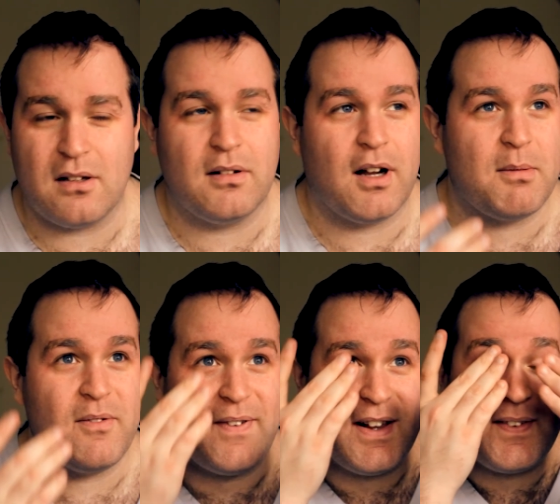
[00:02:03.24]
Oh god, my
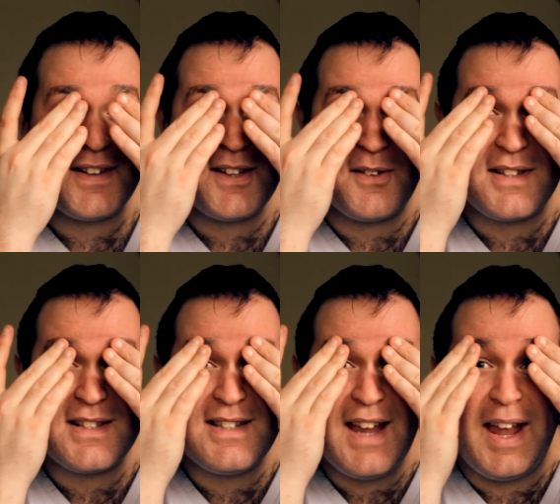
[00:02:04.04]
face feels so
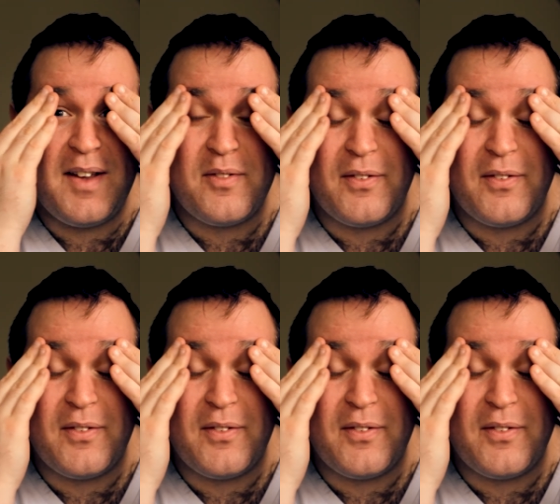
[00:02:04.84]
stiff.